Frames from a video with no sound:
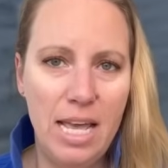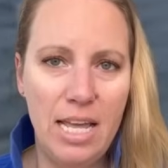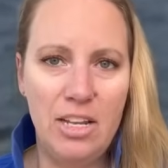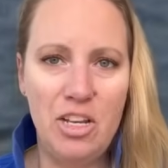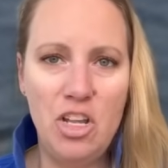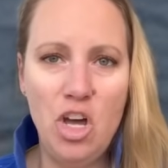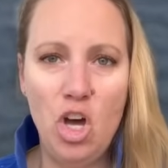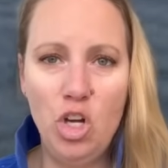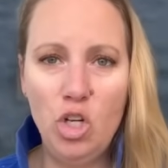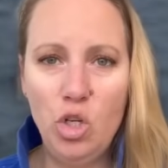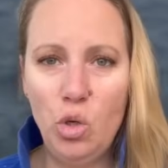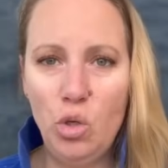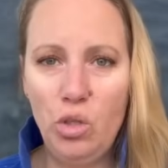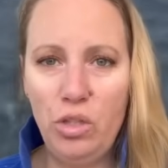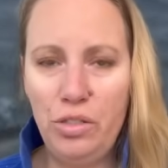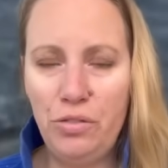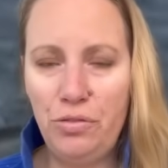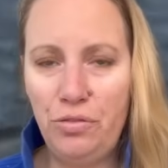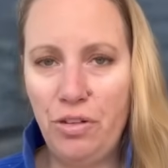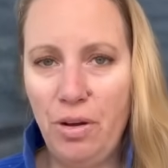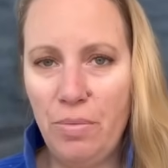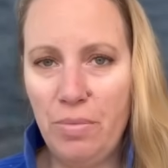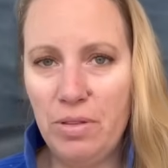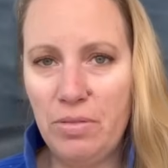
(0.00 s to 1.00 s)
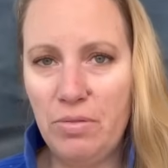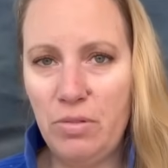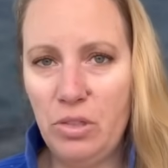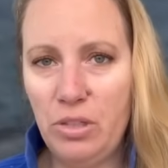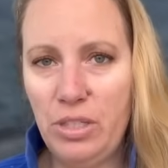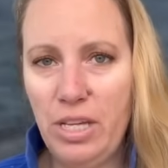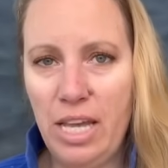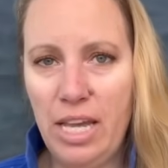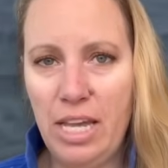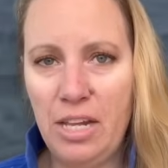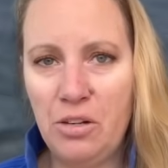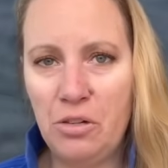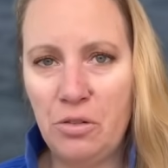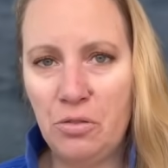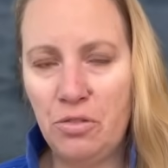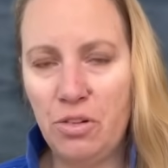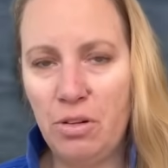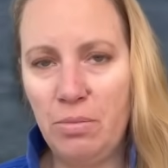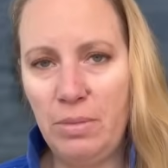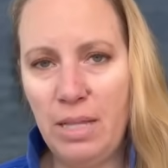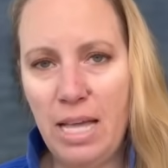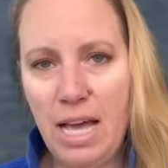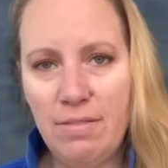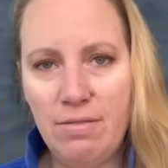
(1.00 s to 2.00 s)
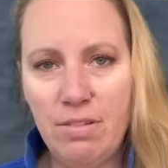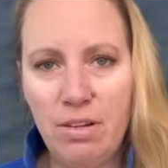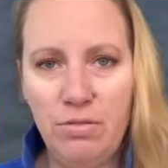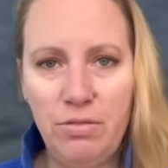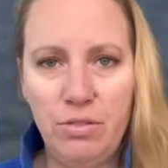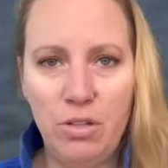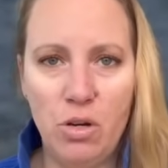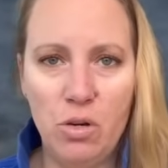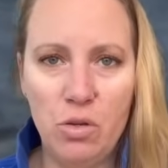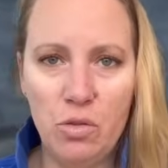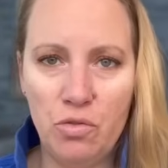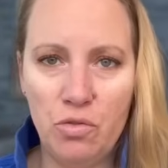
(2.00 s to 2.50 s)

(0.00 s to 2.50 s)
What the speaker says: not only from the volcano, from lava flows,